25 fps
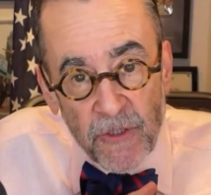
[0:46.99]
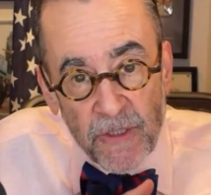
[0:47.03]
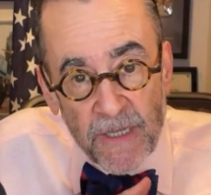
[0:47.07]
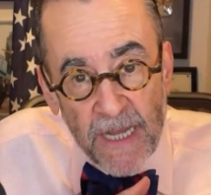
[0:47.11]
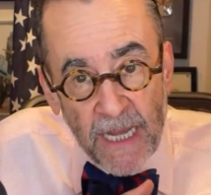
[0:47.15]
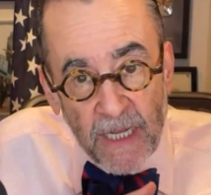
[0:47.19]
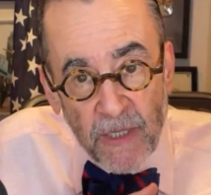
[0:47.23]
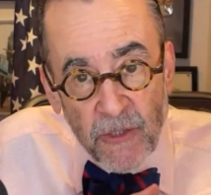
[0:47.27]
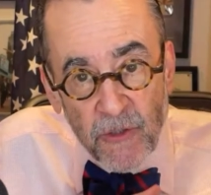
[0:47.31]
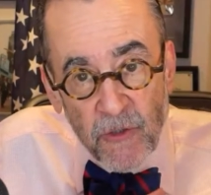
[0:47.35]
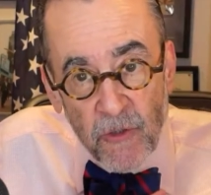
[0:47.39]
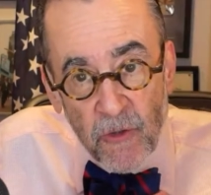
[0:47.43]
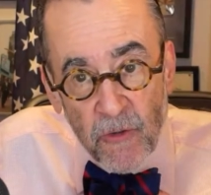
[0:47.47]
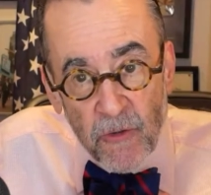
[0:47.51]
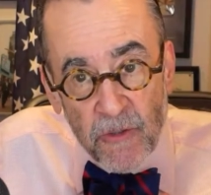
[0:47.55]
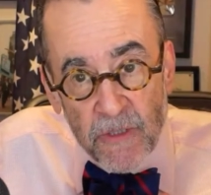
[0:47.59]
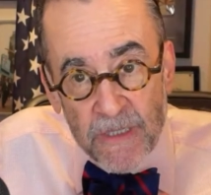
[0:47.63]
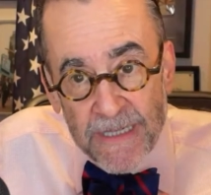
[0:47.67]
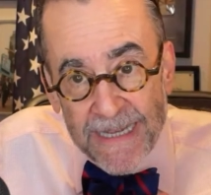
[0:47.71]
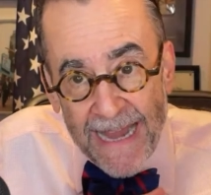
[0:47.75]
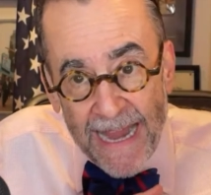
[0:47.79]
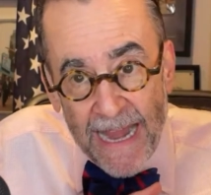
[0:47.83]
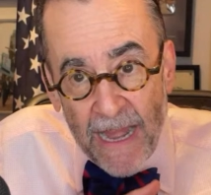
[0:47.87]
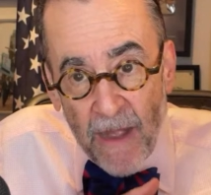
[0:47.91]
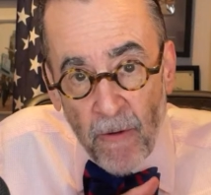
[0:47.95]
textures,
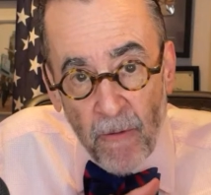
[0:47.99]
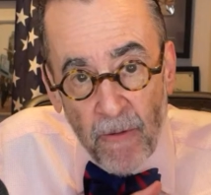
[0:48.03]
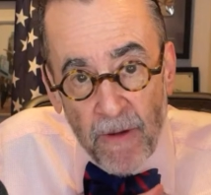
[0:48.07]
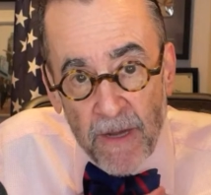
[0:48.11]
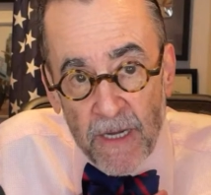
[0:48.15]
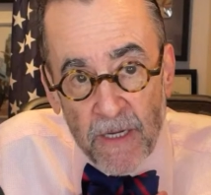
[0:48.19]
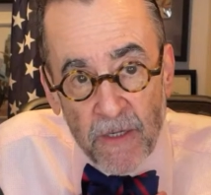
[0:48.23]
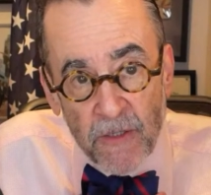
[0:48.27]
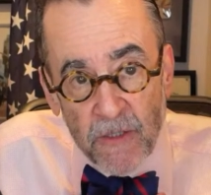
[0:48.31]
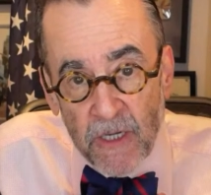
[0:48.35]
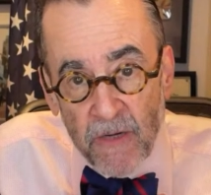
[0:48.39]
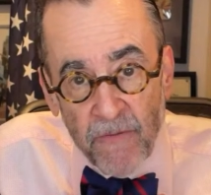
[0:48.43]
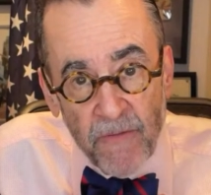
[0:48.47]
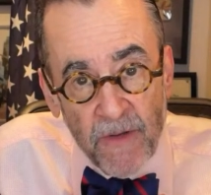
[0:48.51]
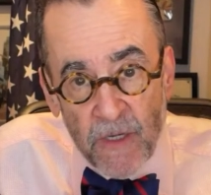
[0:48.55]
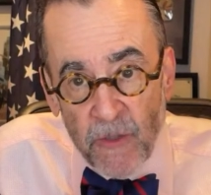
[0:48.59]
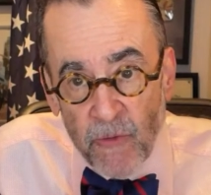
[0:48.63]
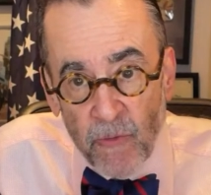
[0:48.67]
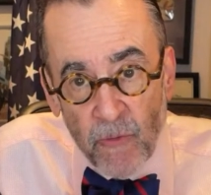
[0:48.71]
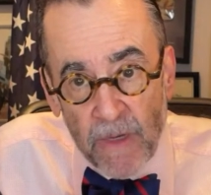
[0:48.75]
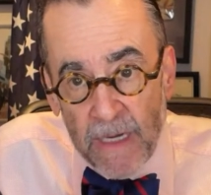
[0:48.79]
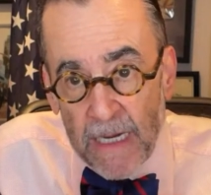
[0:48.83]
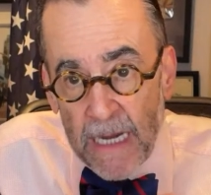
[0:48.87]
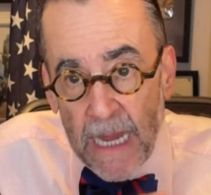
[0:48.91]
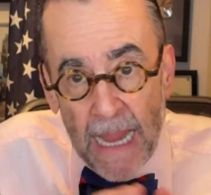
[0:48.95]
areas of
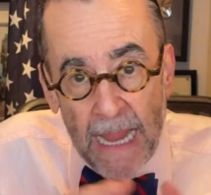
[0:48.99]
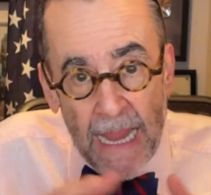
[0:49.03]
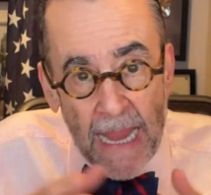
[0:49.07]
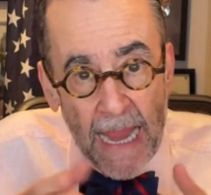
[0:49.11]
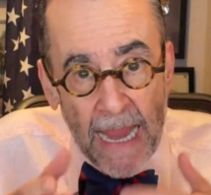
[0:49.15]
intrigue.